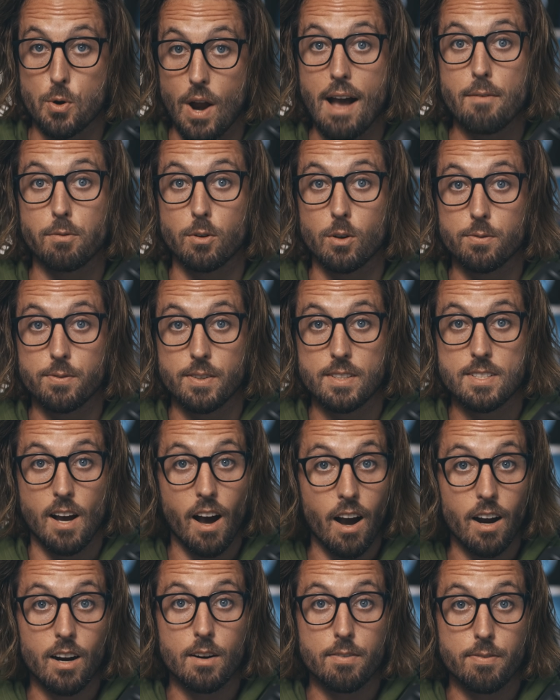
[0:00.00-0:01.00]
travel
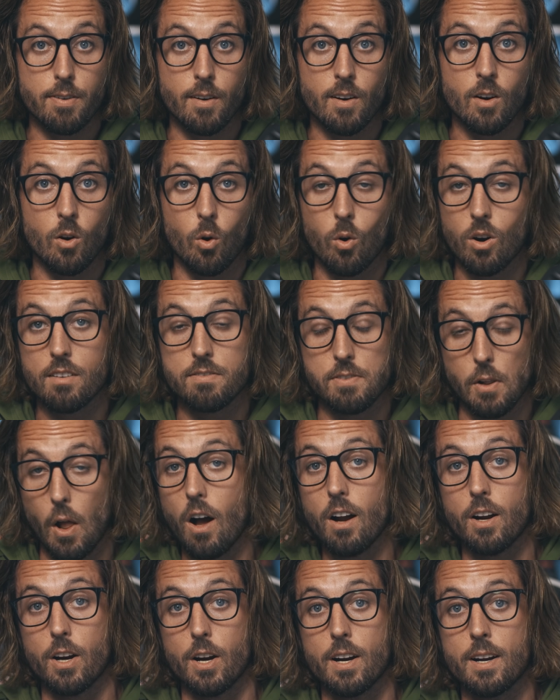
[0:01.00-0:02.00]
photographer or a
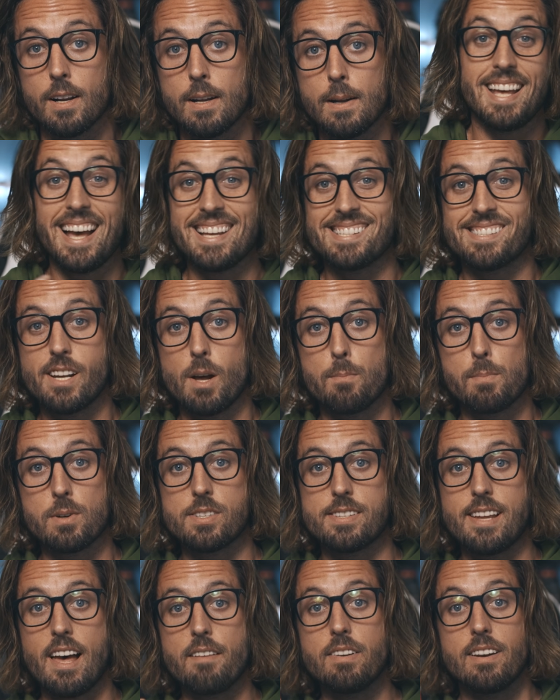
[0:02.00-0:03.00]
vlogger. Test
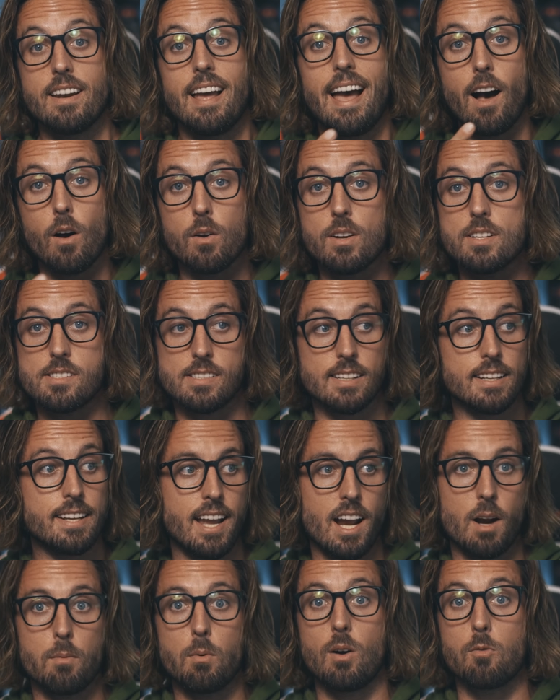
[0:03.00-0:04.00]
number seven, how does the
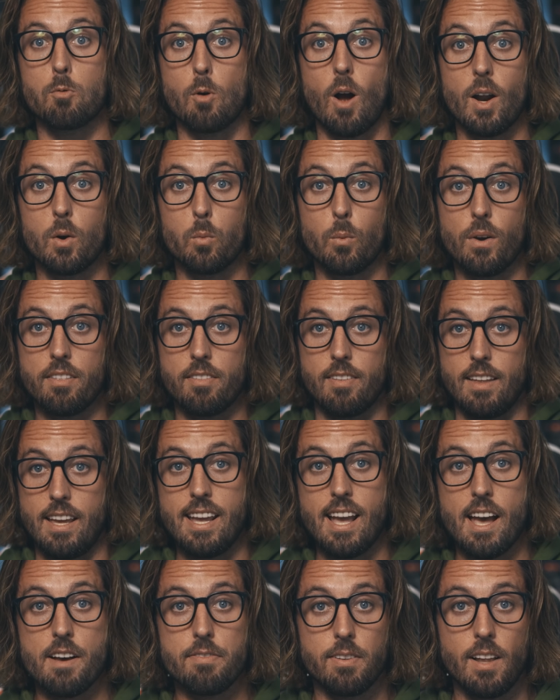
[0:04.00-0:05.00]
camera run with
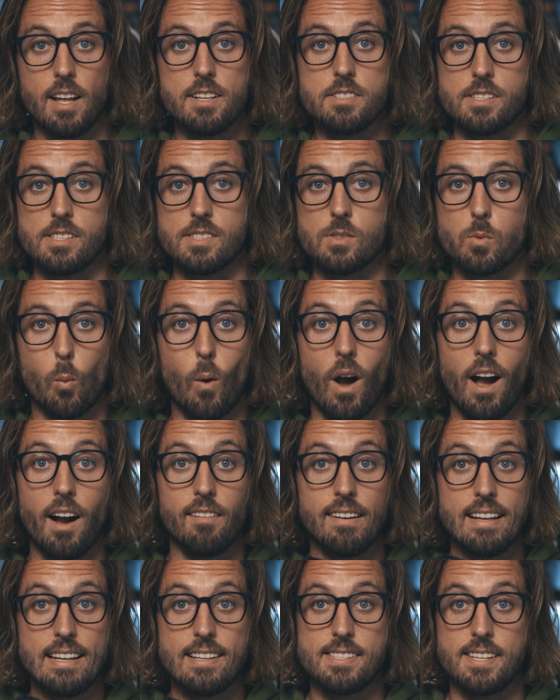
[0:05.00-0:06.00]
EF lenses?
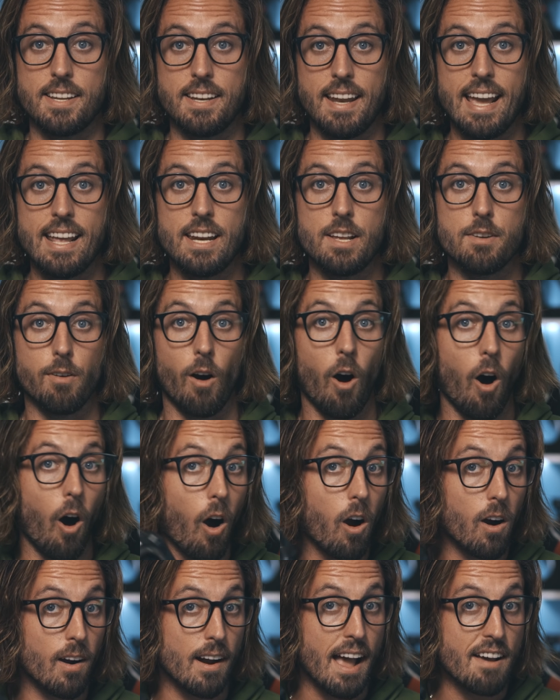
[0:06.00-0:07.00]
While it is a native
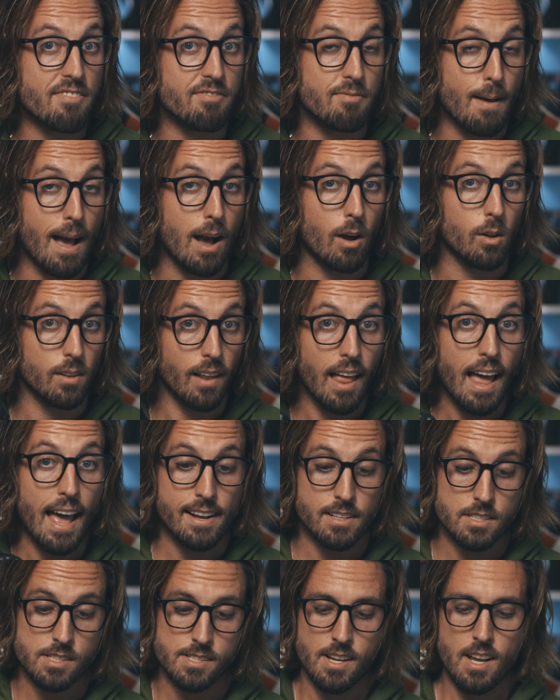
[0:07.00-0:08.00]
RF mount
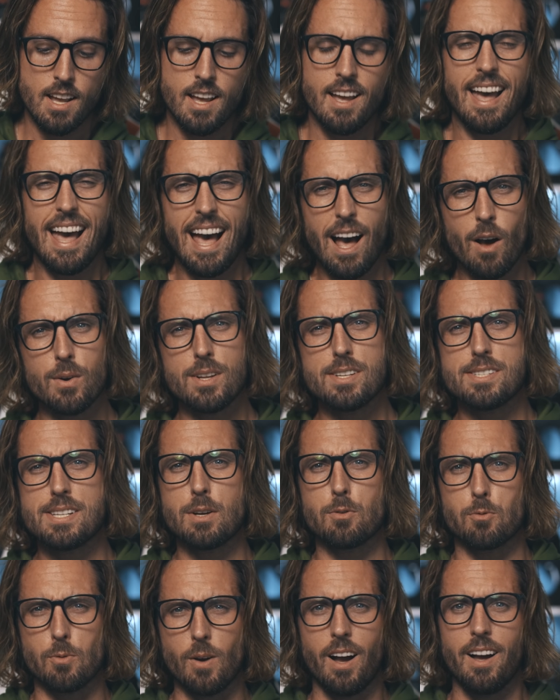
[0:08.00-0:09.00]
lens, how does
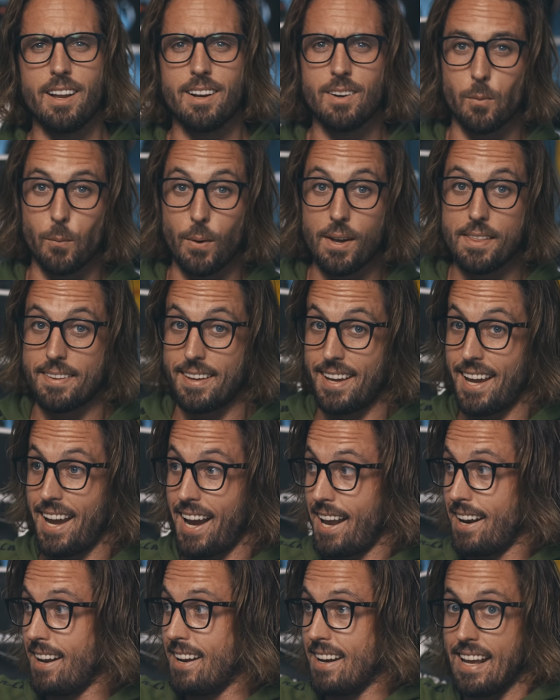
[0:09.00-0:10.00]
it run with
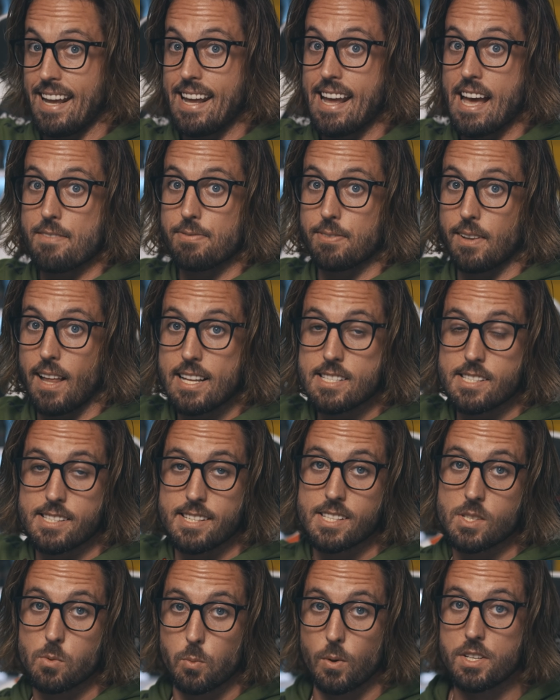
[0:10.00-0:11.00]
Canon EF
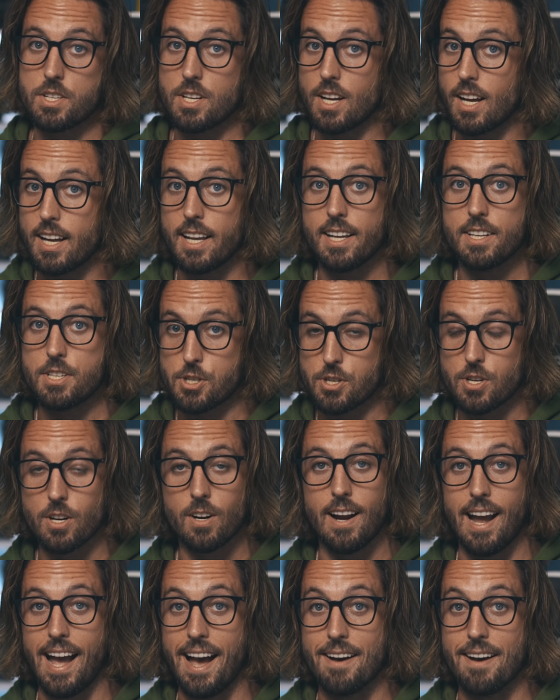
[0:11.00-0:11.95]
lenses, which I sure